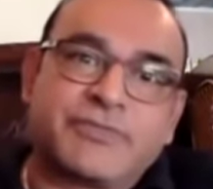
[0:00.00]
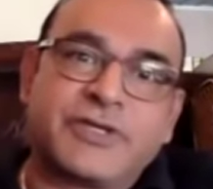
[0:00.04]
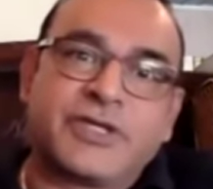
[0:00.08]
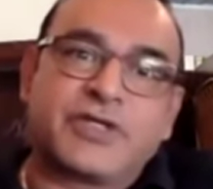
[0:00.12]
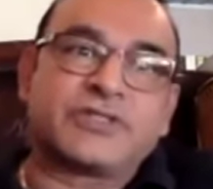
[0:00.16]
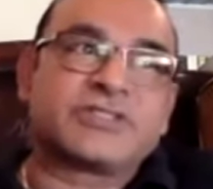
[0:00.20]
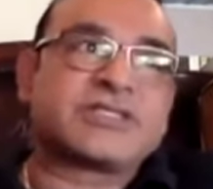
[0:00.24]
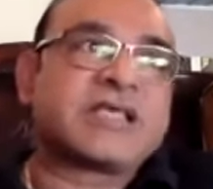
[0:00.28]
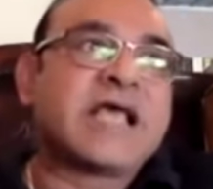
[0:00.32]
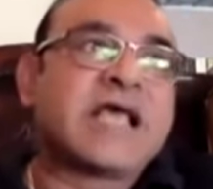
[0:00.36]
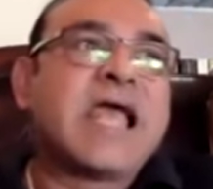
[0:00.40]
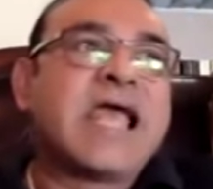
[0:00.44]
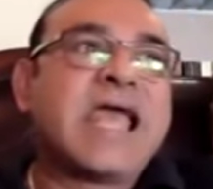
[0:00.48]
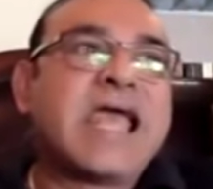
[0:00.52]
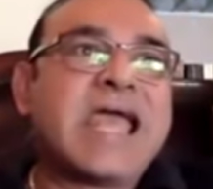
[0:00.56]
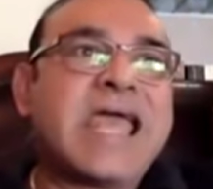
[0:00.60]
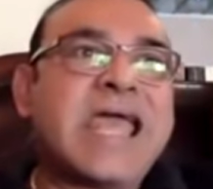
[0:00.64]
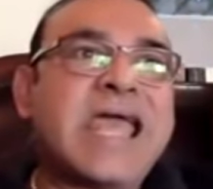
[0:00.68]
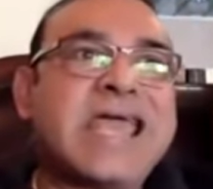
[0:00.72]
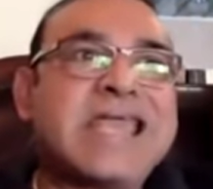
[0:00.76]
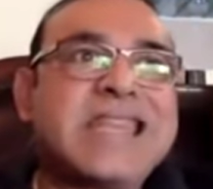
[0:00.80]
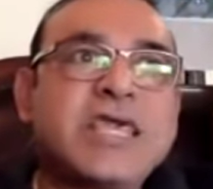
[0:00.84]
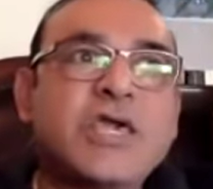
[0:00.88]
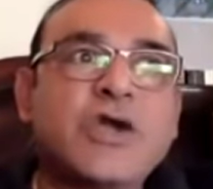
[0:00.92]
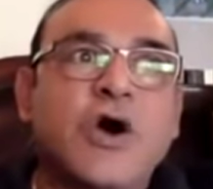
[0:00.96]
Because
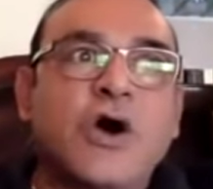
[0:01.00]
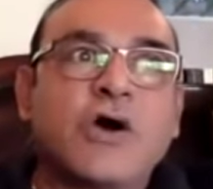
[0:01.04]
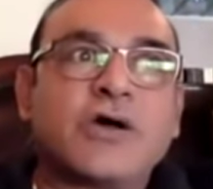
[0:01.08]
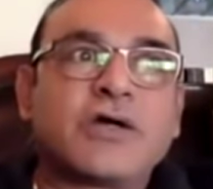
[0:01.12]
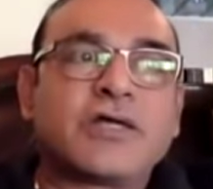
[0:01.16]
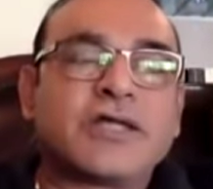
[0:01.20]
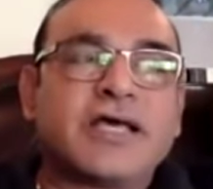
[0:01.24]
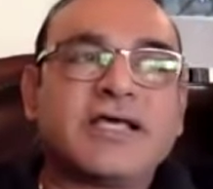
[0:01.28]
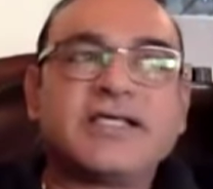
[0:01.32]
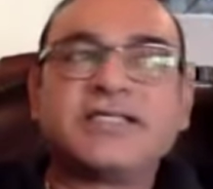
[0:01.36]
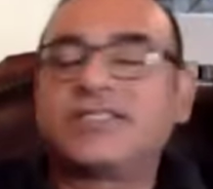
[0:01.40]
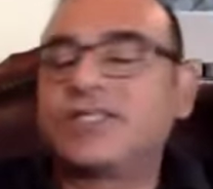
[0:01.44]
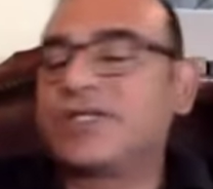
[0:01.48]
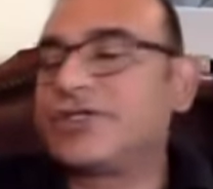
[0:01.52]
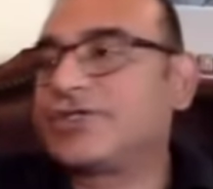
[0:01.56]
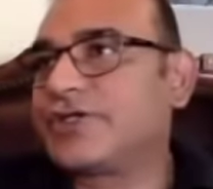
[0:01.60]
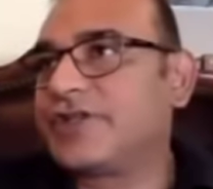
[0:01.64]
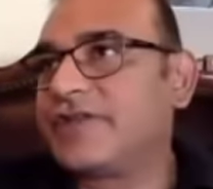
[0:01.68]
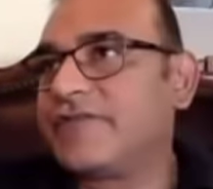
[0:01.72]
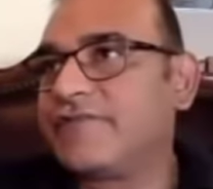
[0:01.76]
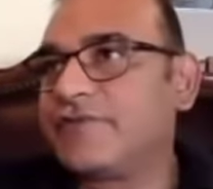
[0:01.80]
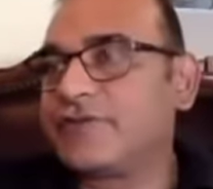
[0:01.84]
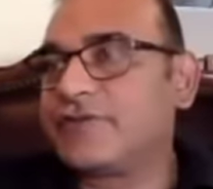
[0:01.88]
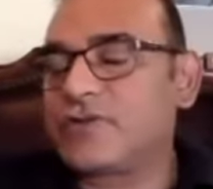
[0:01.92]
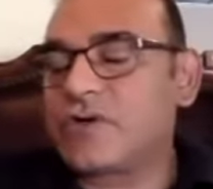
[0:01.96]
any organization,
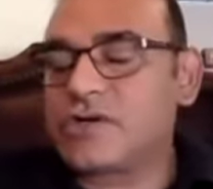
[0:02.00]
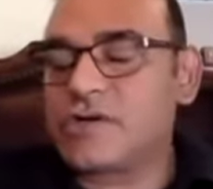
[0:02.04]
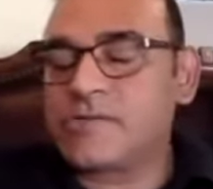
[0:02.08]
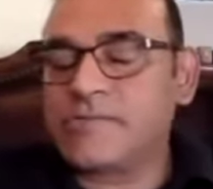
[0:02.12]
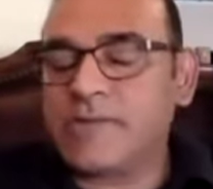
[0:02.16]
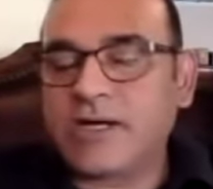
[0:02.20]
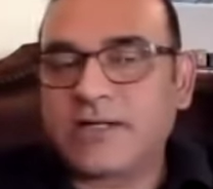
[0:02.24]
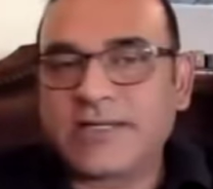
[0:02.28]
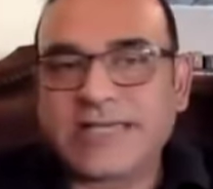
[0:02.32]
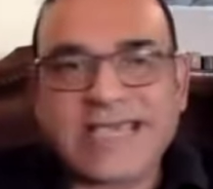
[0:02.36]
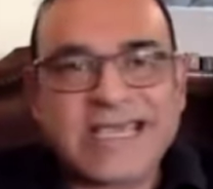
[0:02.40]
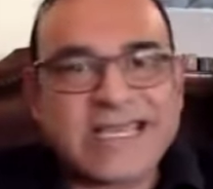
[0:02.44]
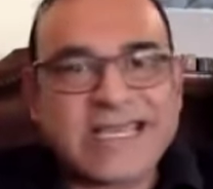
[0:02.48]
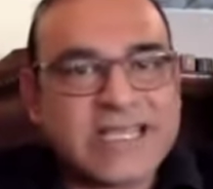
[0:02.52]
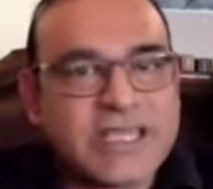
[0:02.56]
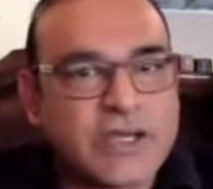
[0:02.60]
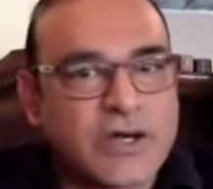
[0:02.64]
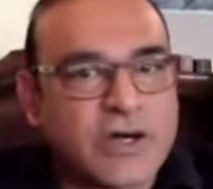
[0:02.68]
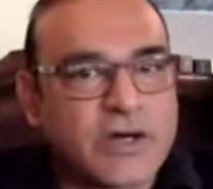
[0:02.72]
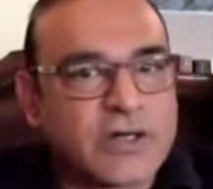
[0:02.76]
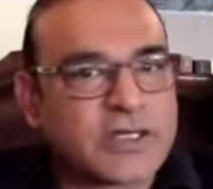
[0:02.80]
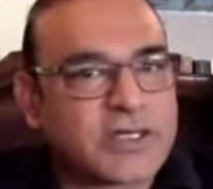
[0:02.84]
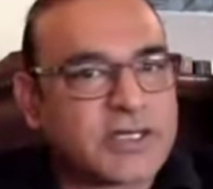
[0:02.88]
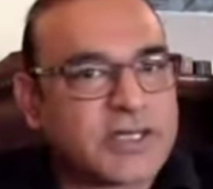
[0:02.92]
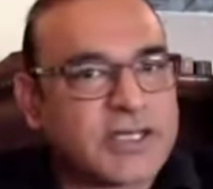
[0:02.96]
if you talk about any
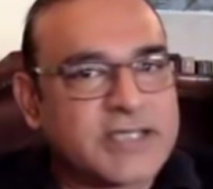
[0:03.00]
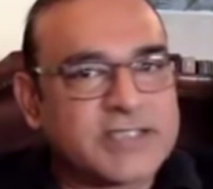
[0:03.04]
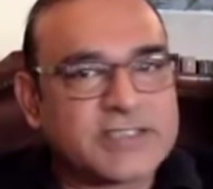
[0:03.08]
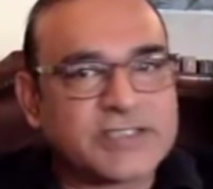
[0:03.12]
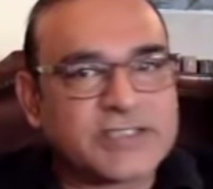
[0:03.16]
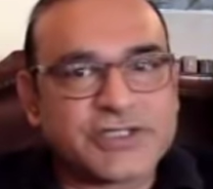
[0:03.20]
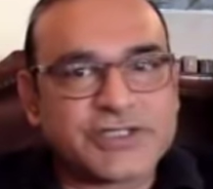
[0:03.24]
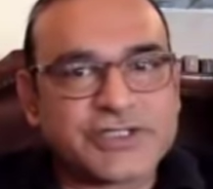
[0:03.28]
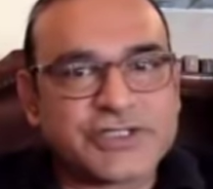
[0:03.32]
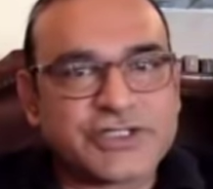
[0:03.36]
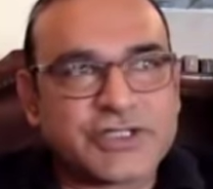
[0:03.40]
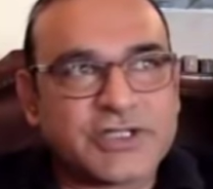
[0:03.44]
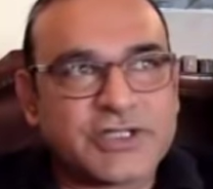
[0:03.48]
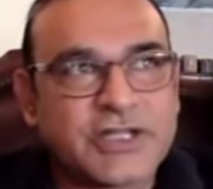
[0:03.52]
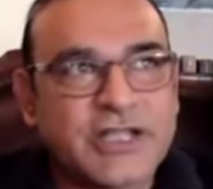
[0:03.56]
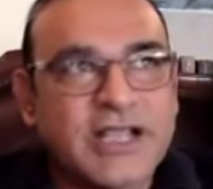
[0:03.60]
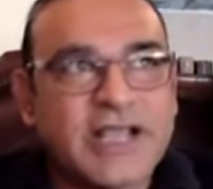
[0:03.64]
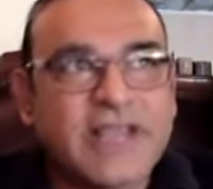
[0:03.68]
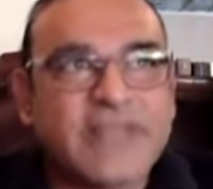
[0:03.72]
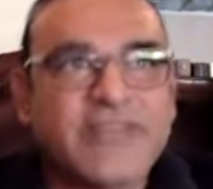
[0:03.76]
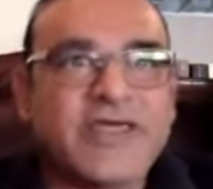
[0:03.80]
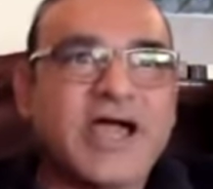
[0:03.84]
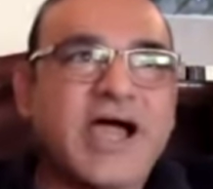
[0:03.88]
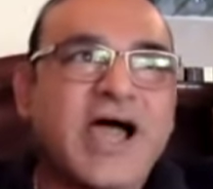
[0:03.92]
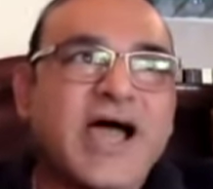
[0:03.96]
organization,
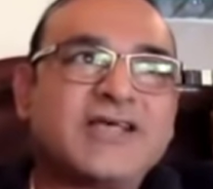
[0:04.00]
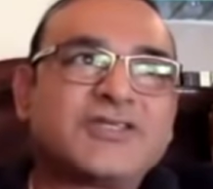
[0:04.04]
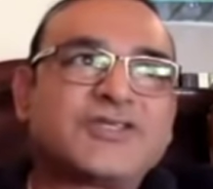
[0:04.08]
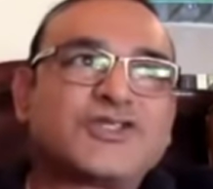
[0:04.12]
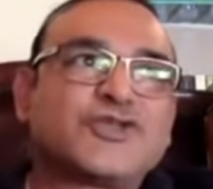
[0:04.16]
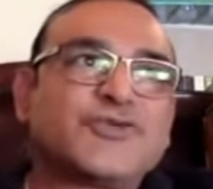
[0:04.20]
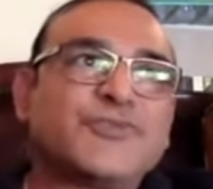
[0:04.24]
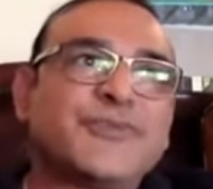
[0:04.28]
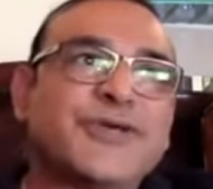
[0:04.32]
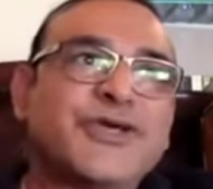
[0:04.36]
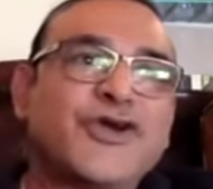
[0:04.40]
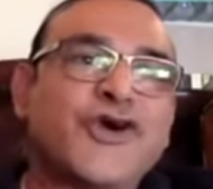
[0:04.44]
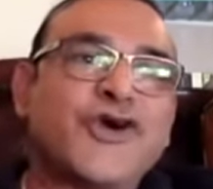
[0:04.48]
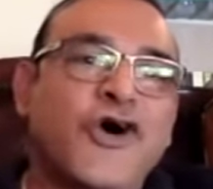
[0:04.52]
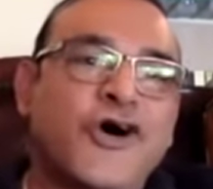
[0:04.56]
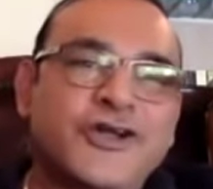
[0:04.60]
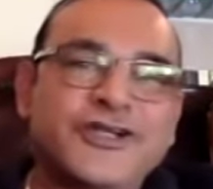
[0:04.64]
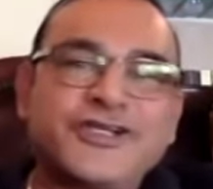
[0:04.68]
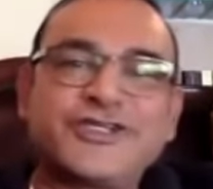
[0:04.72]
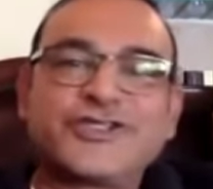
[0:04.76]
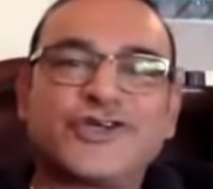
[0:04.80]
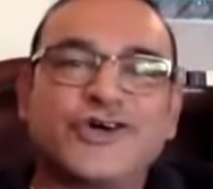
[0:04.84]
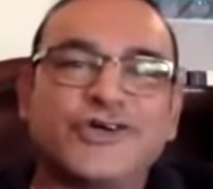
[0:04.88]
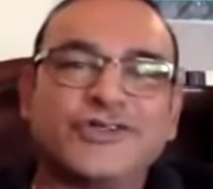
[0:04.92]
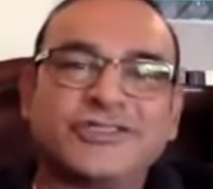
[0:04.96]
there has to be
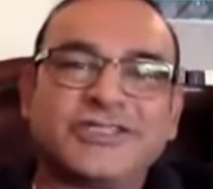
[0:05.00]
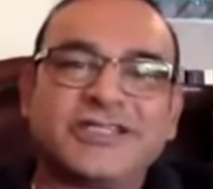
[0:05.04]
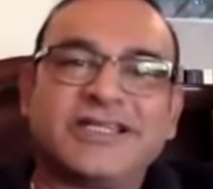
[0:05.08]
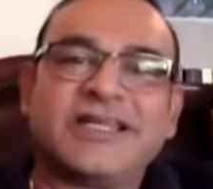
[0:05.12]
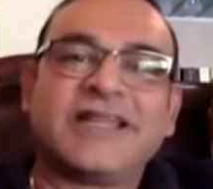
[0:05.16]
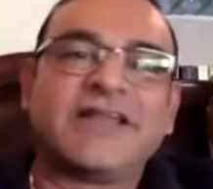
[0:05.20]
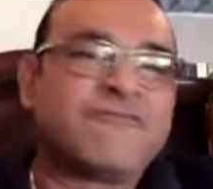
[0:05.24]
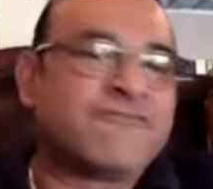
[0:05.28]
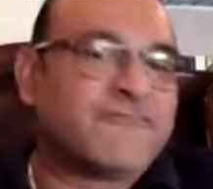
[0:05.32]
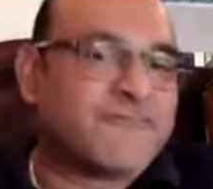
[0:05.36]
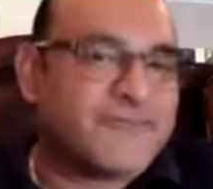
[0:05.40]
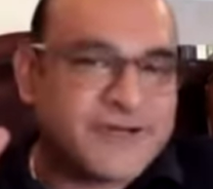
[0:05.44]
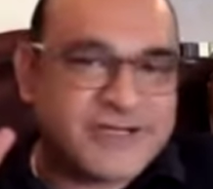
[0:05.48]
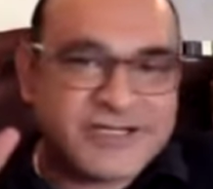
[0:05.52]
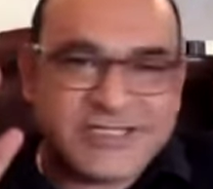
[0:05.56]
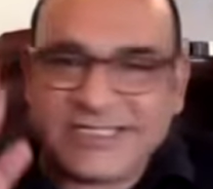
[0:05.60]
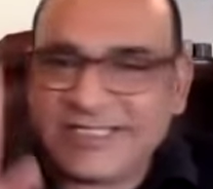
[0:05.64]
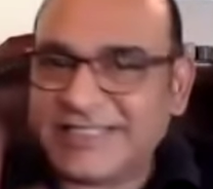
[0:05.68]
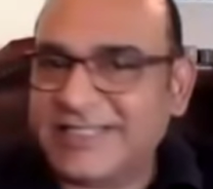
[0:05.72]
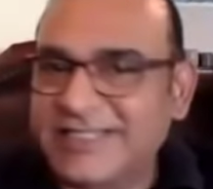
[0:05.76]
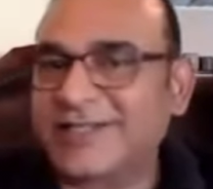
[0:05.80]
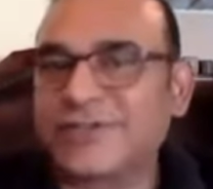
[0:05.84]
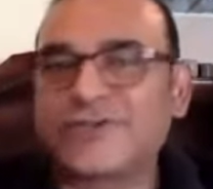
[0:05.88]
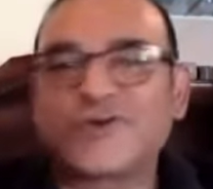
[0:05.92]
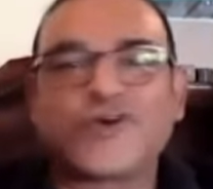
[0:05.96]
horizontal and
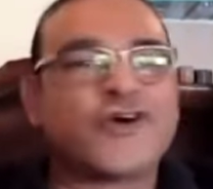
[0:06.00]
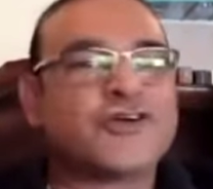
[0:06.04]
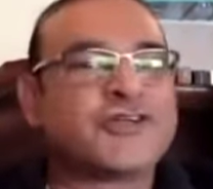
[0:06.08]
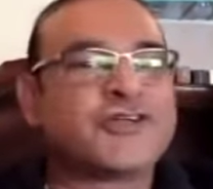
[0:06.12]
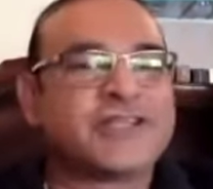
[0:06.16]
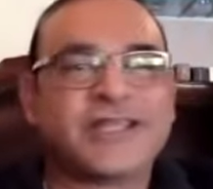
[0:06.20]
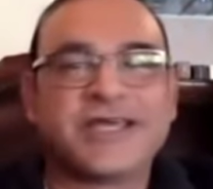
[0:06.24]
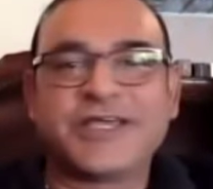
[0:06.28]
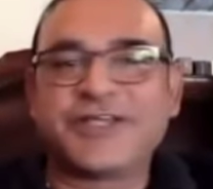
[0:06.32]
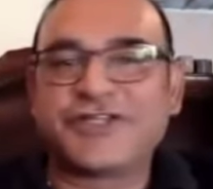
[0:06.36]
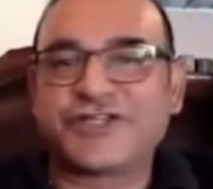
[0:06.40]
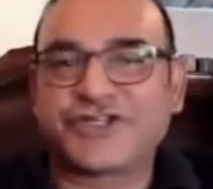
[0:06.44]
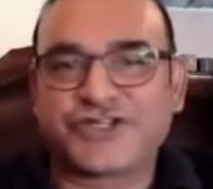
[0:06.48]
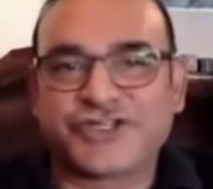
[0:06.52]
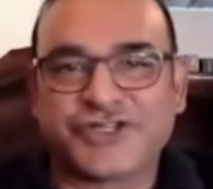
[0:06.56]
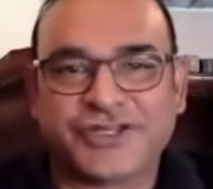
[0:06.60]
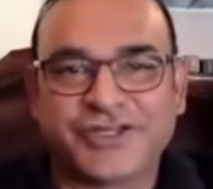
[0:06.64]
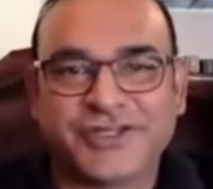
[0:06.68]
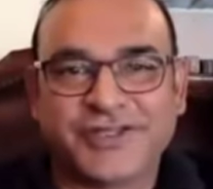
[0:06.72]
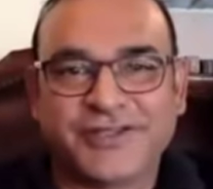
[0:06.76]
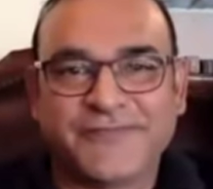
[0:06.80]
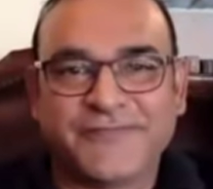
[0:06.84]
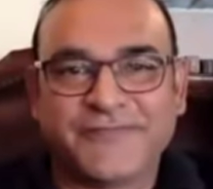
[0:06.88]
vertical coordination.